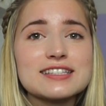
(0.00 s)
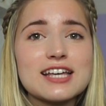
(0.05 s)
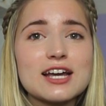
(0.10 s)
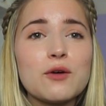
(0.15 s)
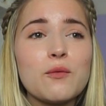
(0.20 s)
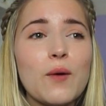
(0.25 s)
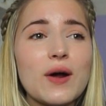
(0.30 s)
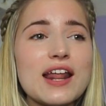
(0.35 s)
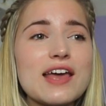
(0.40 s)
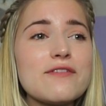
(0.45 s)
Like
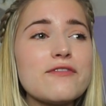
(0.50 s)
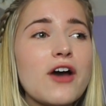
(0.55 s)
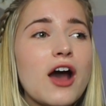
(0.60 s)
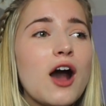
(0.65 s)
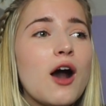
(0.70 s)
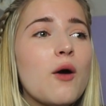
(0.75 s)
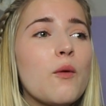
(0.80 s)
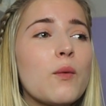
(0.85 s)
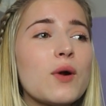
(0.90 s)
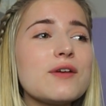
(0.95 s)
what if
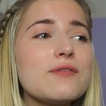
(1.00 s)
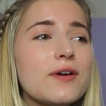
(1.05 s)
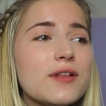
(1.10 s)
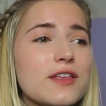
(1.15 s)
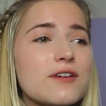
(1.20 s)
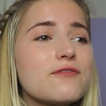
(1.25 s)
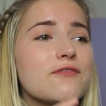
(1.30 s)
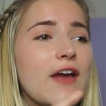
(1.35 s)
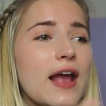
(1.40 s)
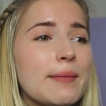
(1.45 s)
on
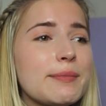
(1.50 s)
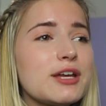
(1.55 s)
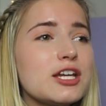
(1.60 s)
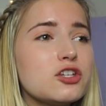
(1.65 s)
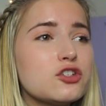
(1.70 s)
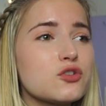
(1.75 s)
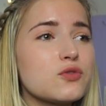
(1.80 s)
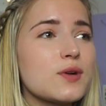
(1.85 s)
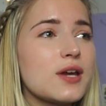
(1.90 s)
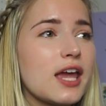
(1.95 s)
the family
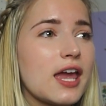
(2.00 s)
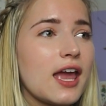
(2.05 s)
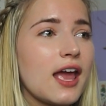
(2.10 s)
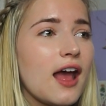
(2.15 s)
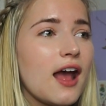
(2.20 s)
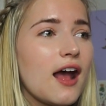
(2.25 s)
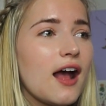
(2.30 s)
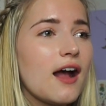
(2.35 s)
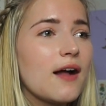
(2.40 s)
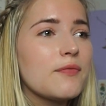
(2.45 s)
tree,